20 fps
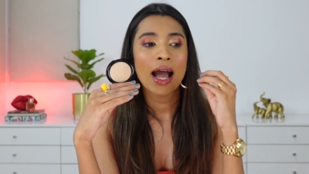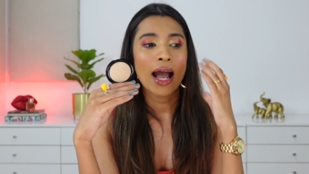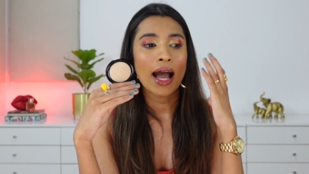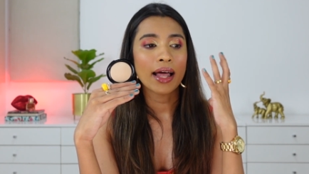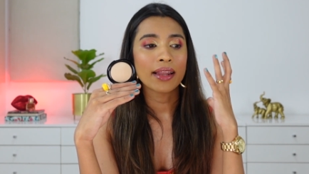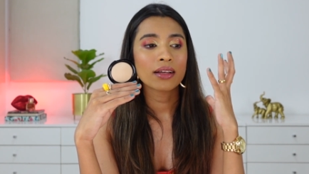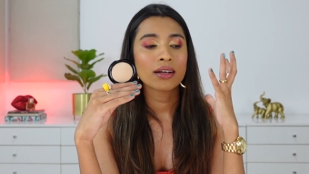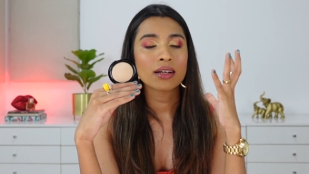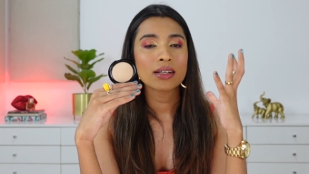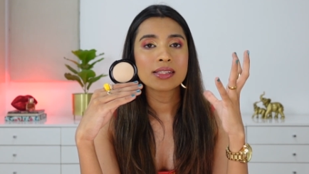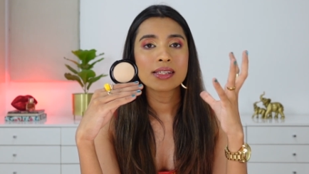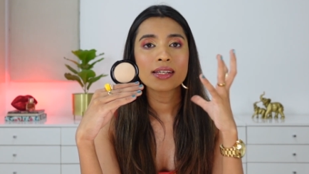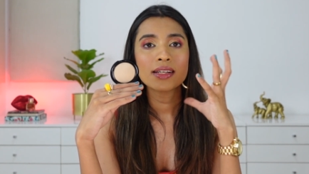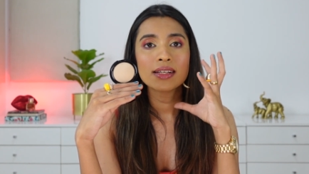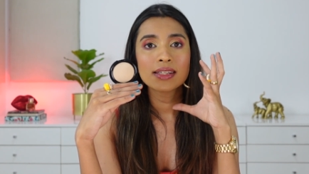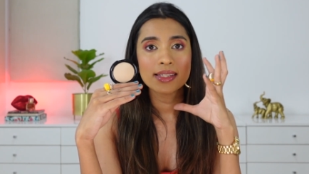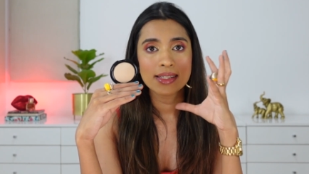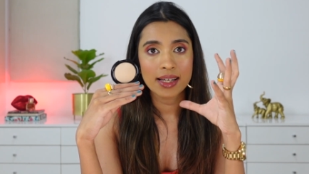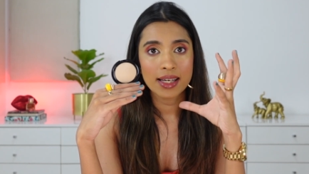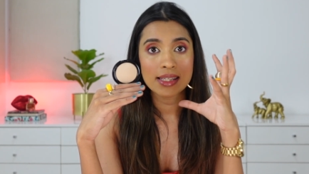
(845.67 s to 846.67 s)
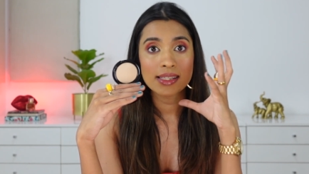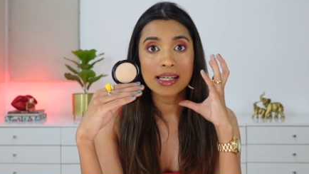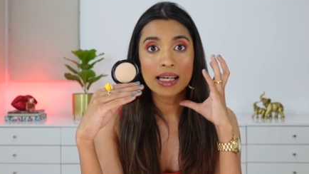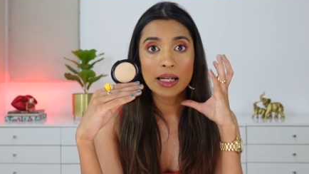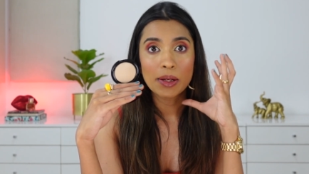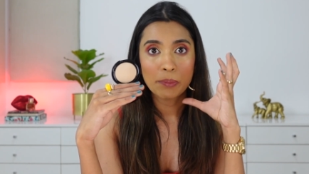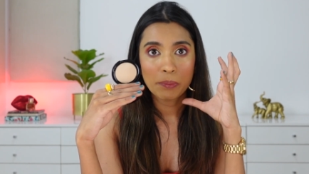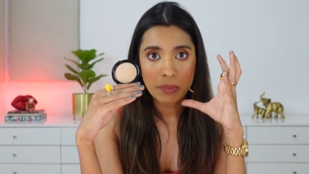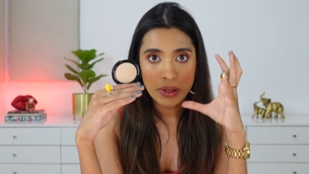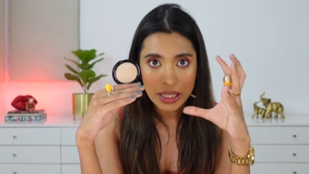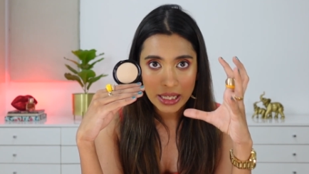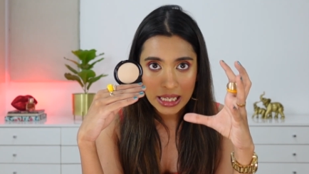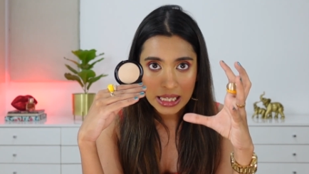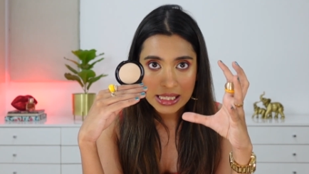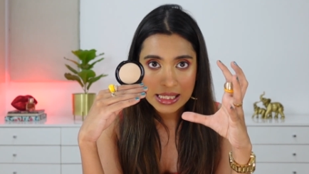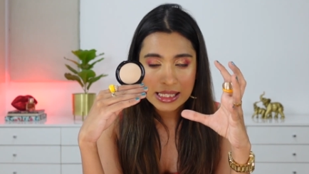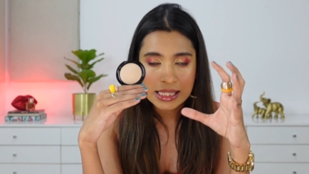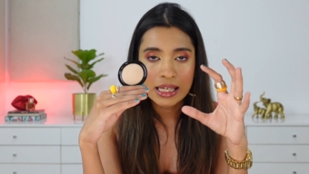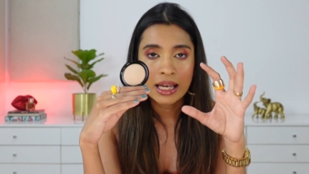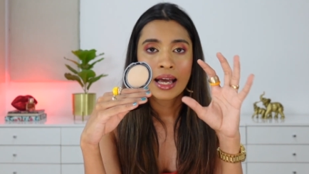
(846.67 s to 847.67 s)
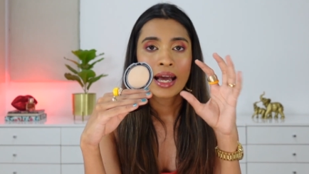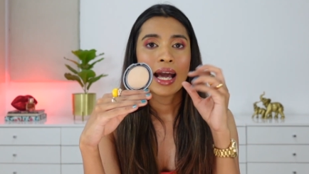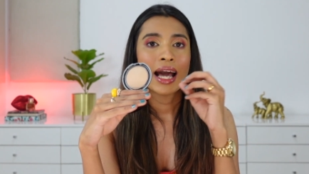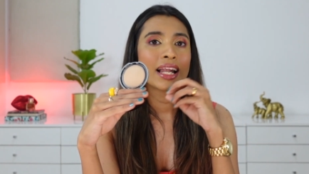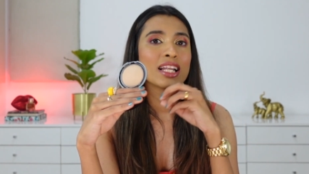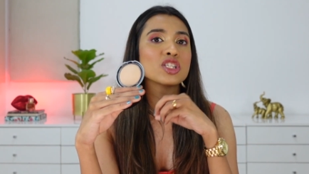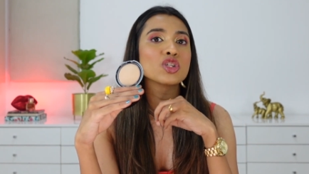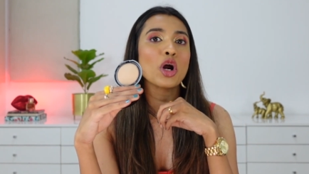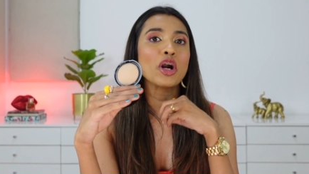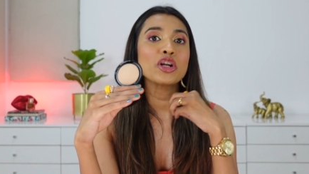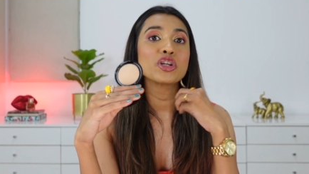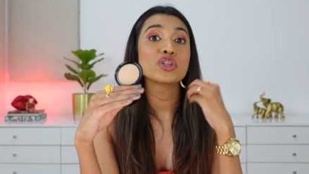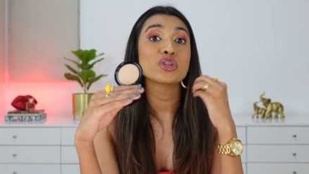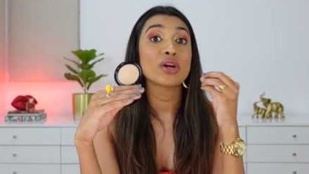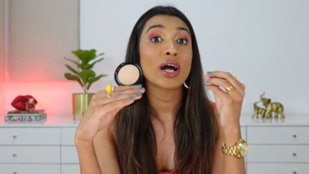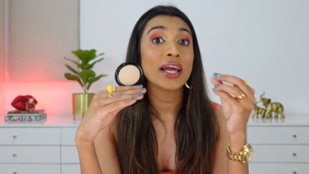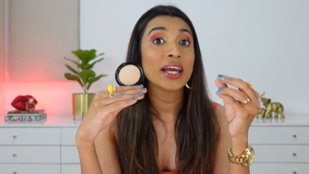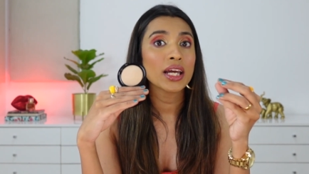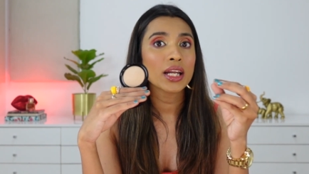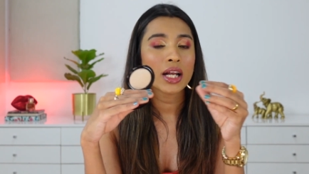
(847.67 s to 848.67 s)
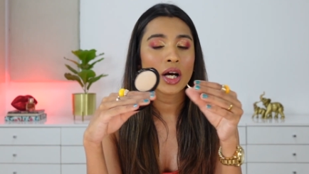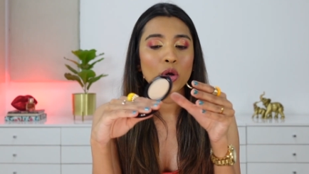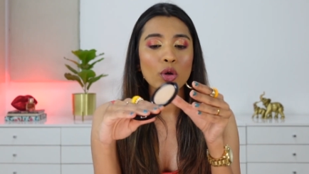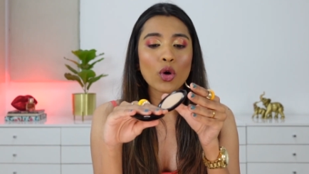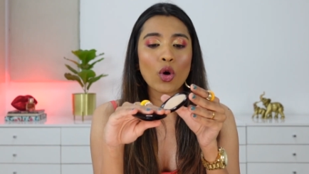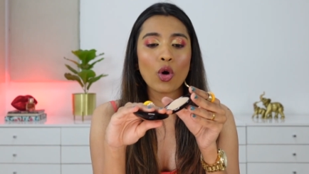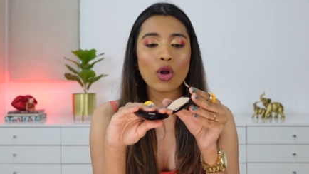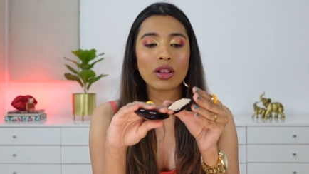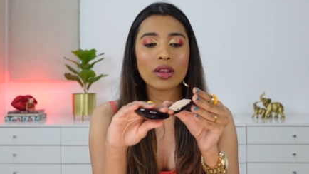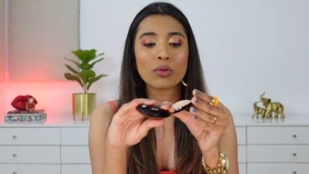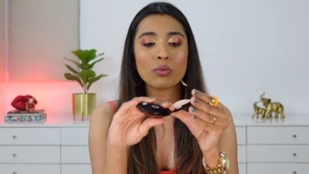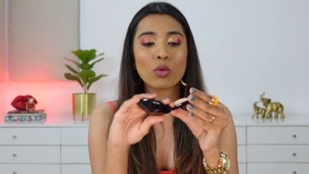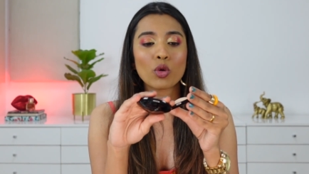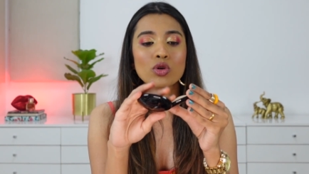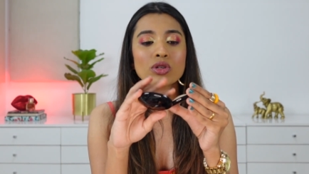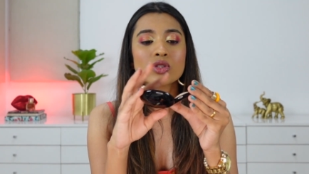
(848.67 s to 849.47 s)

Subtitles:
and the concealer stays in place and it's not drying it out all the more.